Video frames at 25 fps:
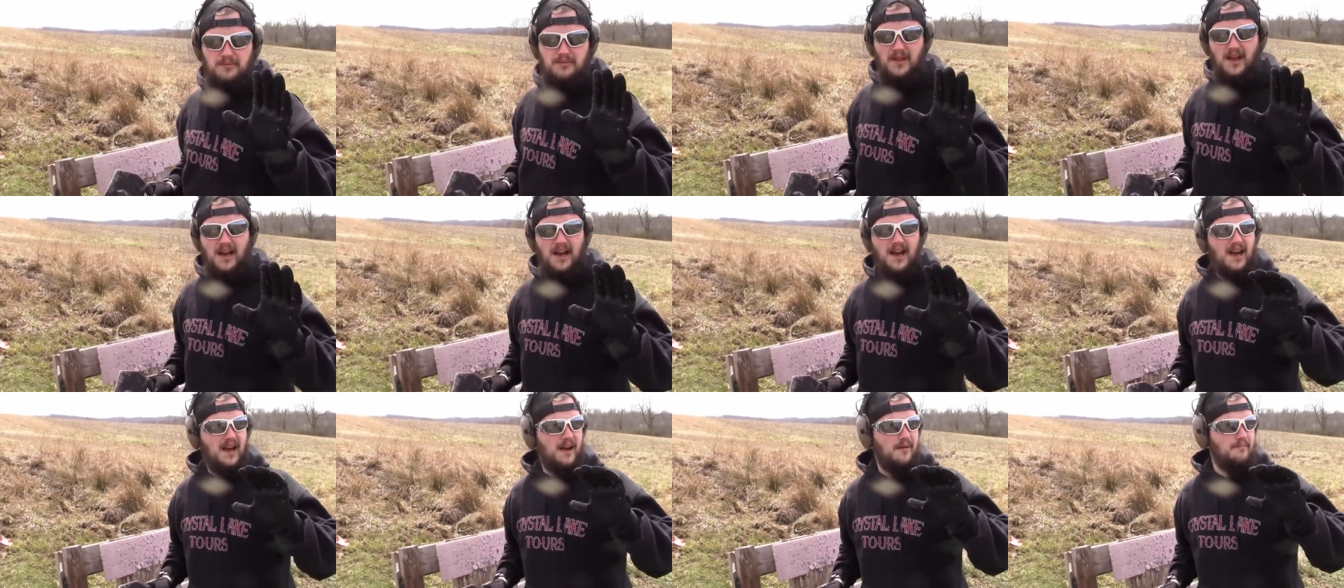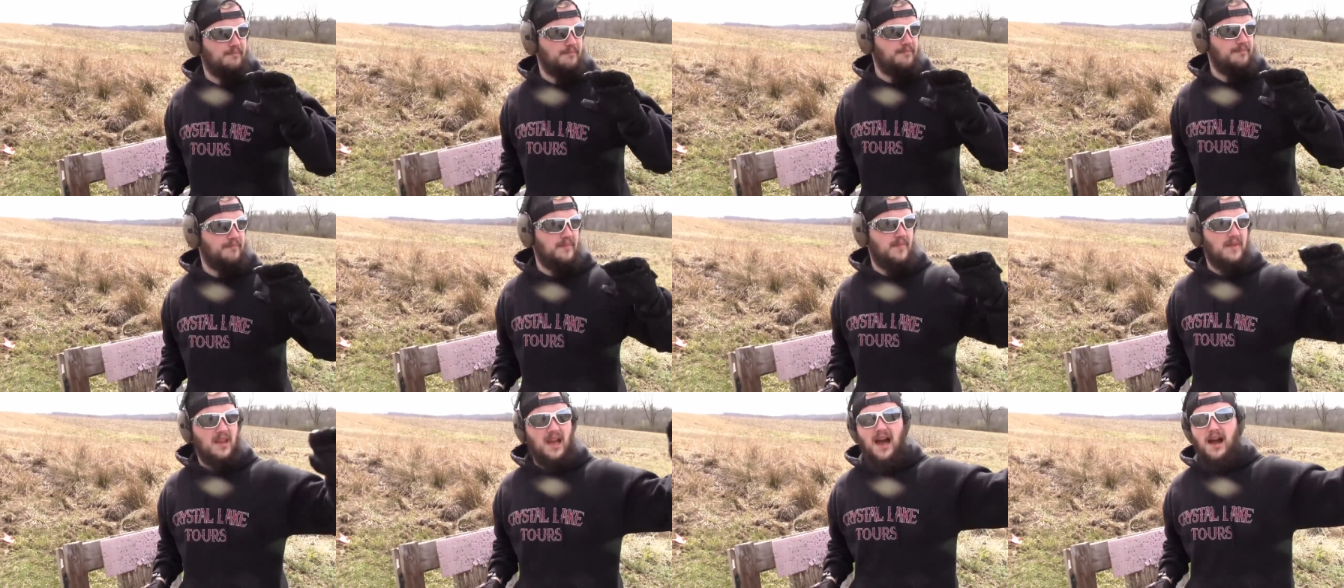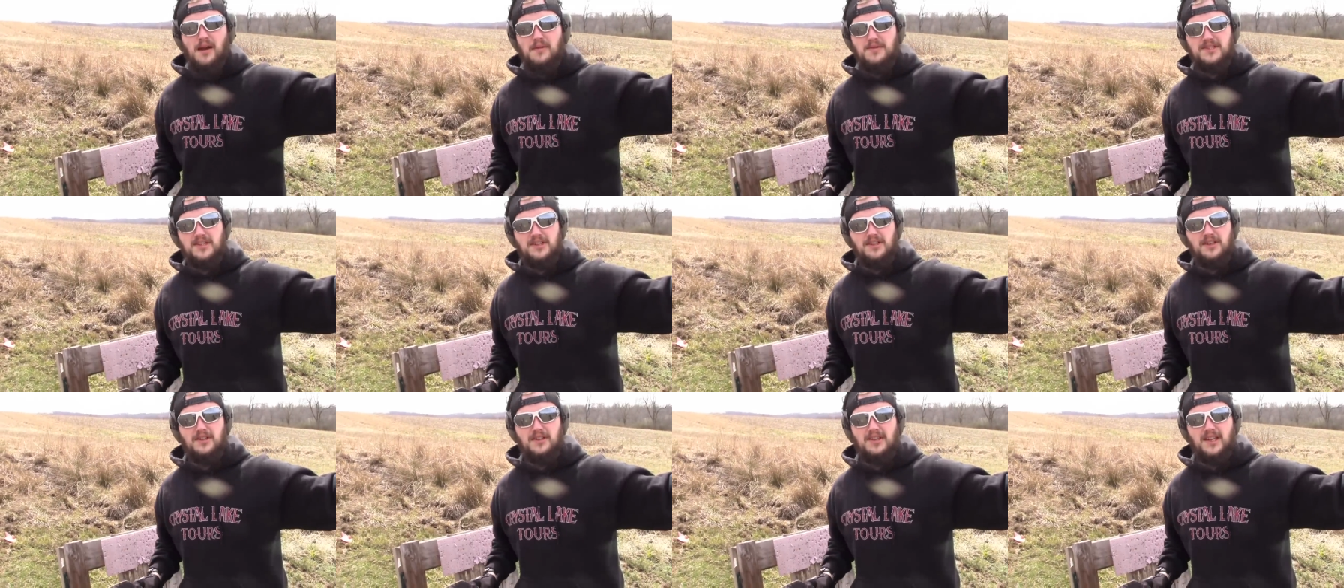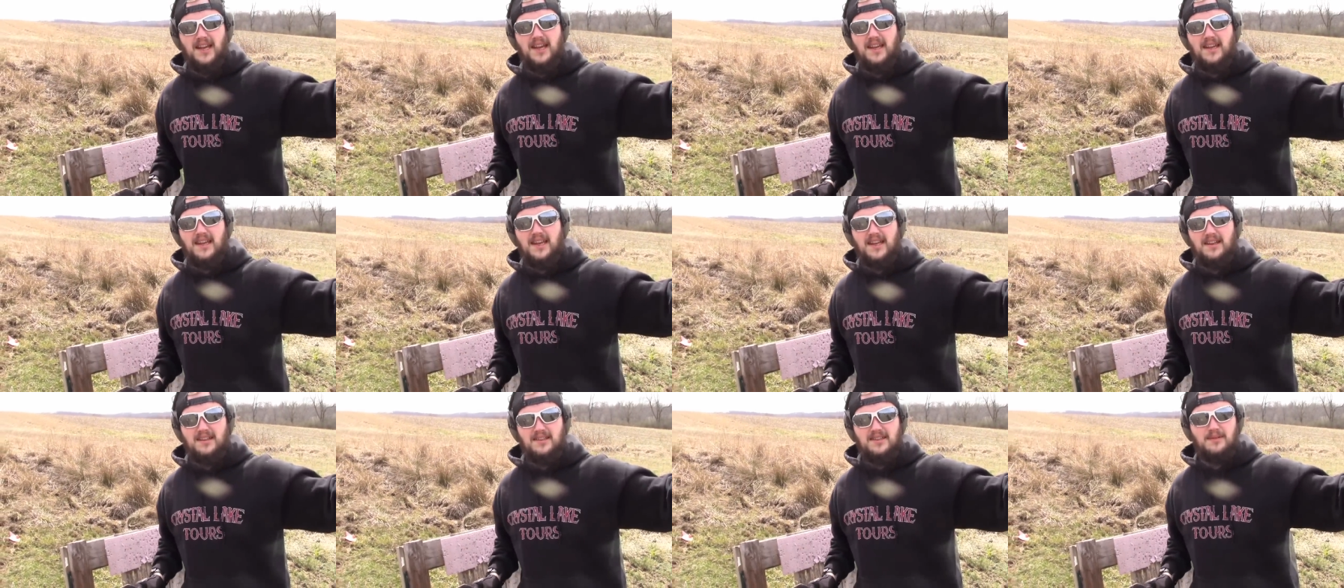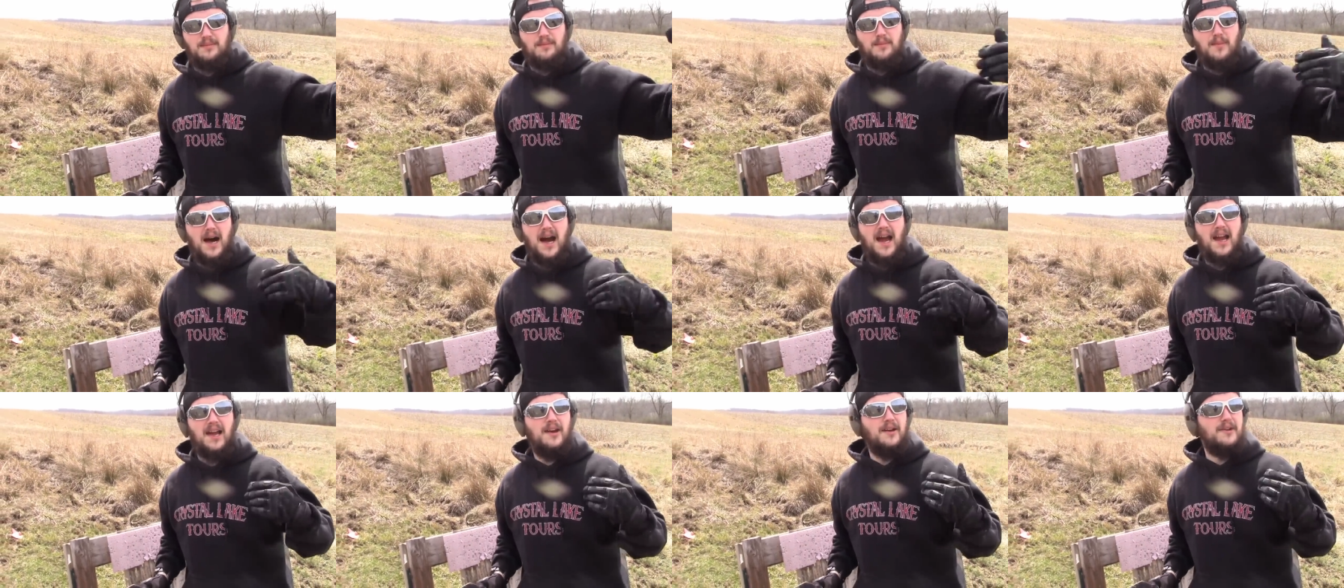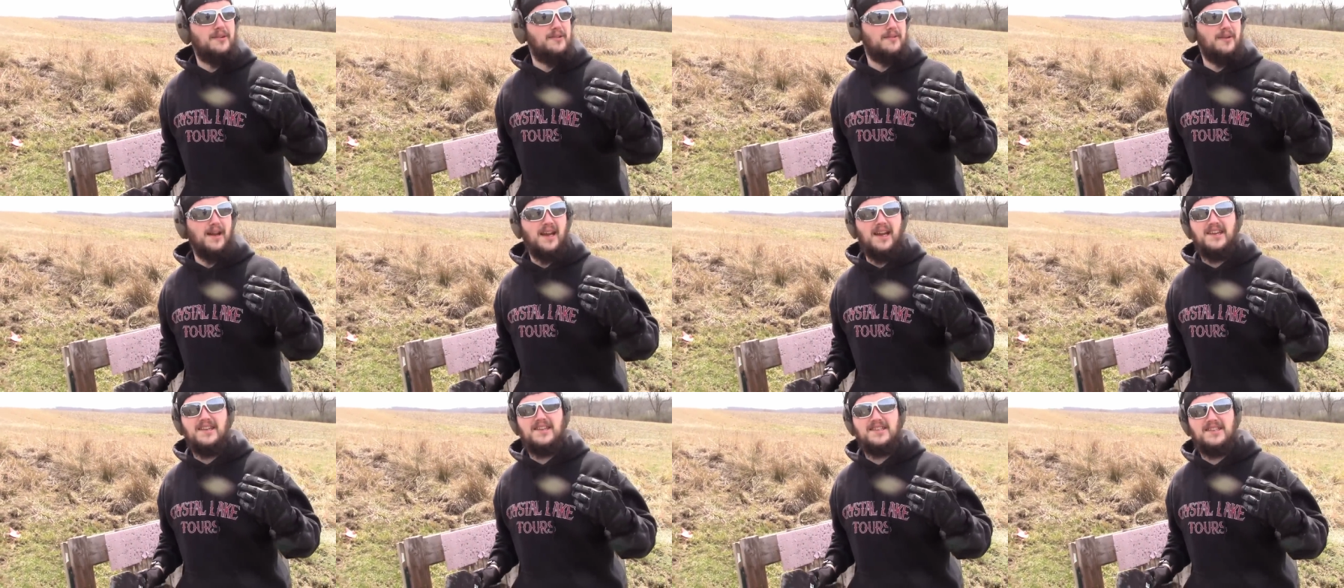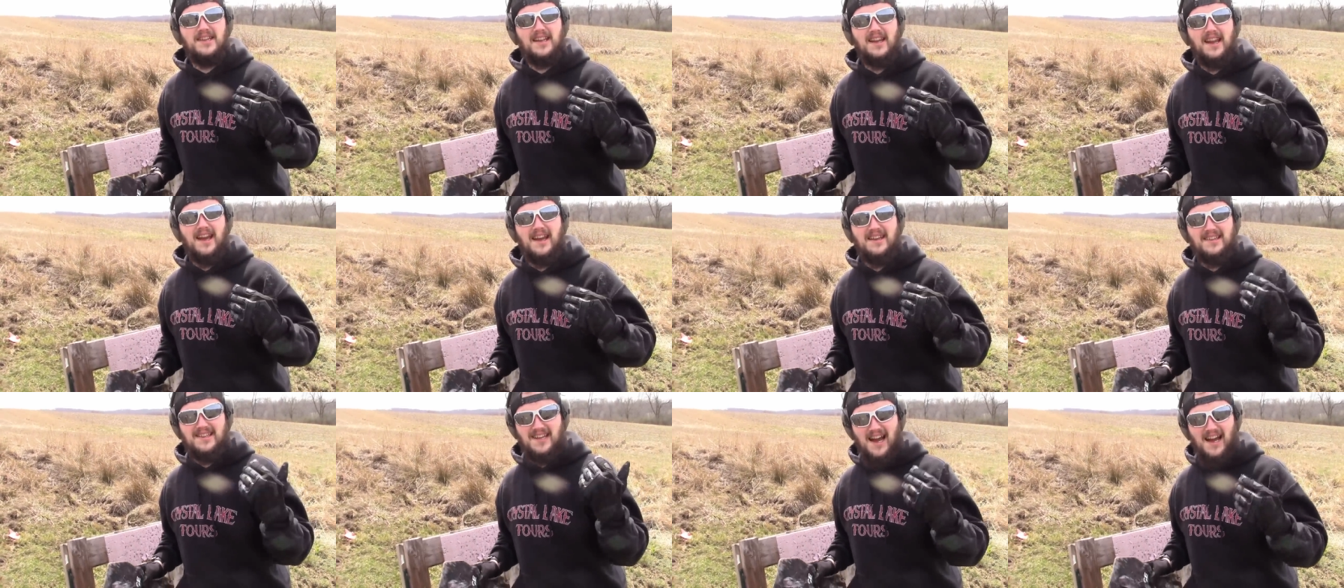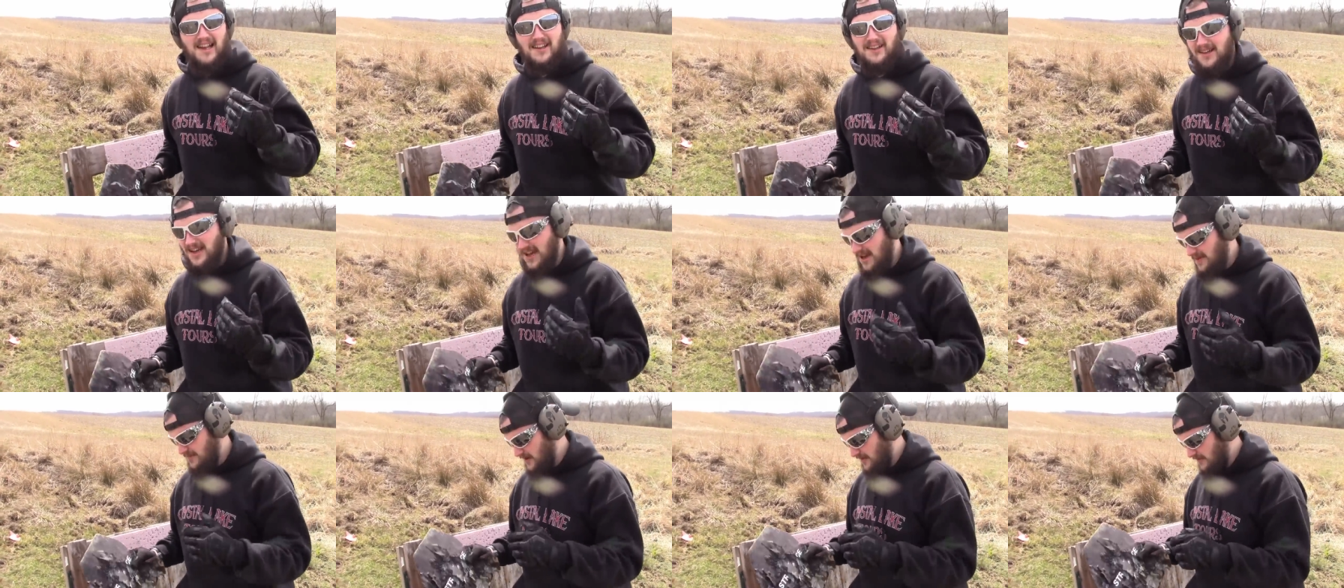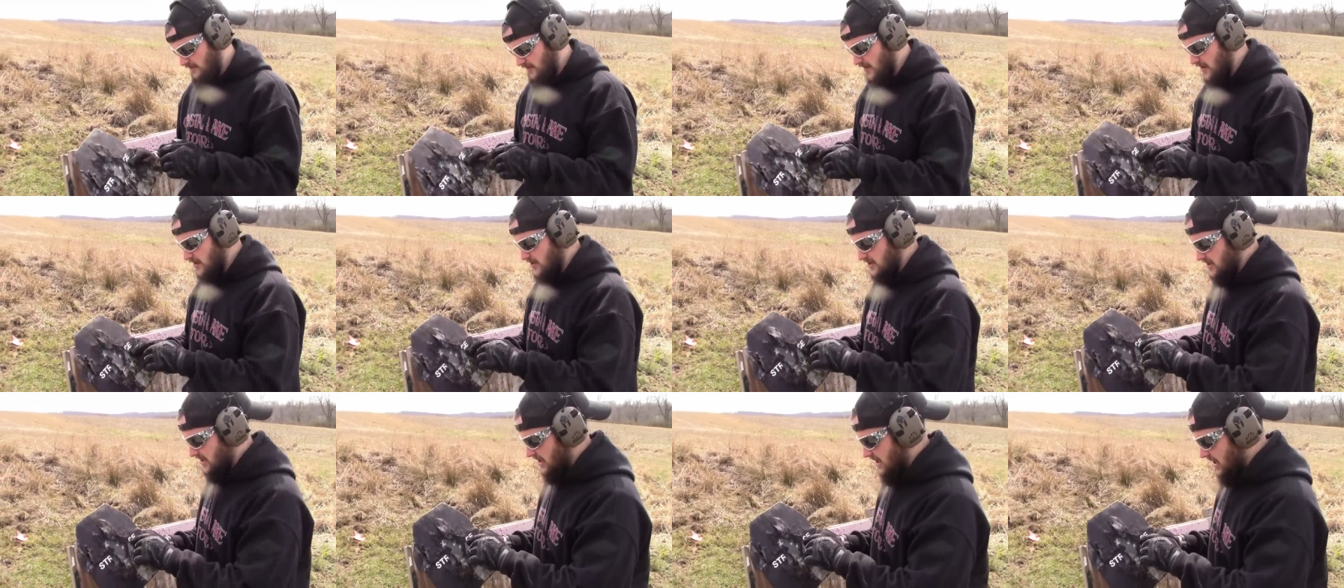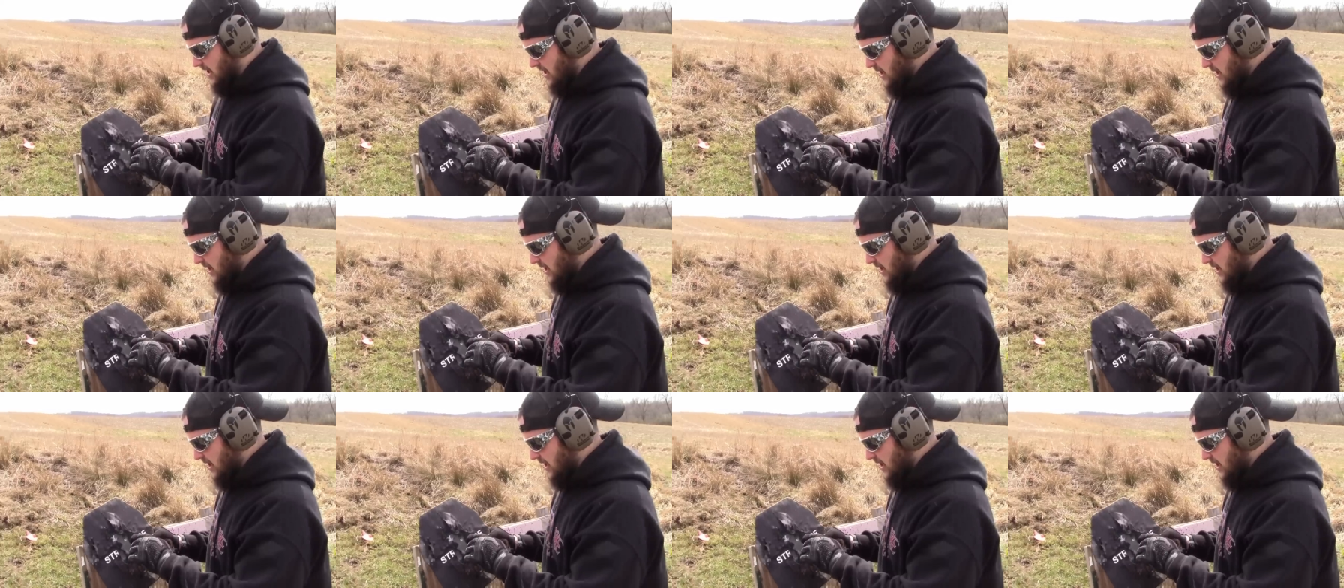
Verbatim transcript: um, I was a little late getting to my own range today. Tyler came in first.